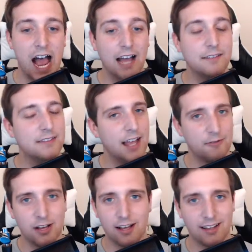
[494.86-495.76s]

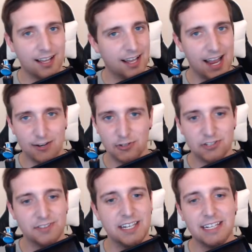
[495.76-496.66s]
Now, I know what
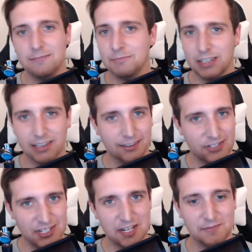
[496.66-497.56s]
you're thinking, but
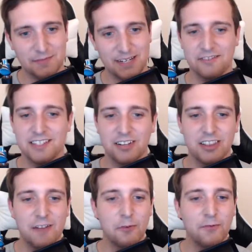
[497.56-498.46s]
just hear me out. So
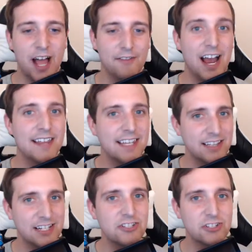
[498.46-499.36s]
level 5, I
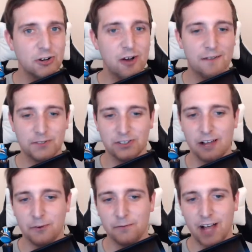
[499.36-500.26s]
think they should go after
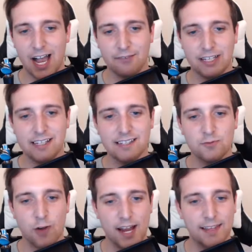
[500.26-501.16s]
level 5. And this
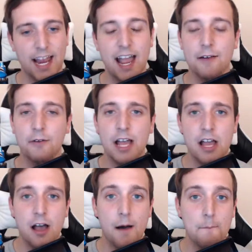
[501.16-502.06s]
is why. They have
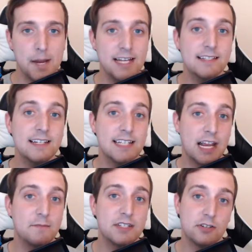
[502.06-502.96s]
amazing
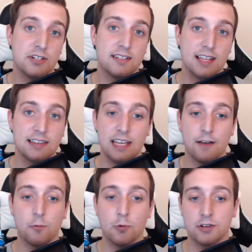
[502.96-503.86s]
game series that they
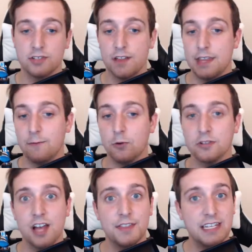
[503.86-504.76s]
have worked on. They've worked
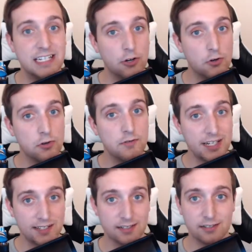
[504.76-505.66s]
on the Ni no
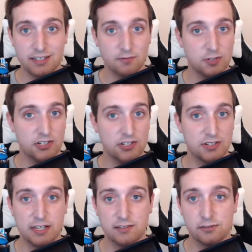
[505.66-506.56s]
Kuni series, which has
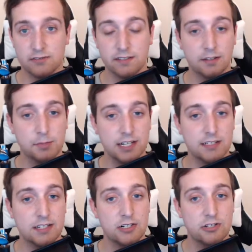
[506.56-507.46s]
been exclusive to
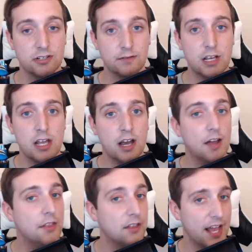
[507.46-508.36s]
PlayStation.
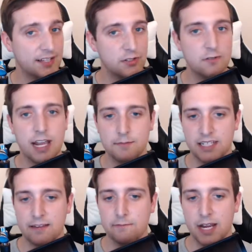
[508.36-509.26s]
The last 2 games
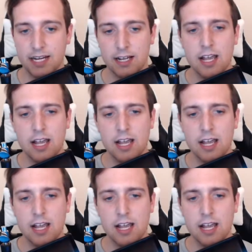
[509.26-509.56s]
they've made.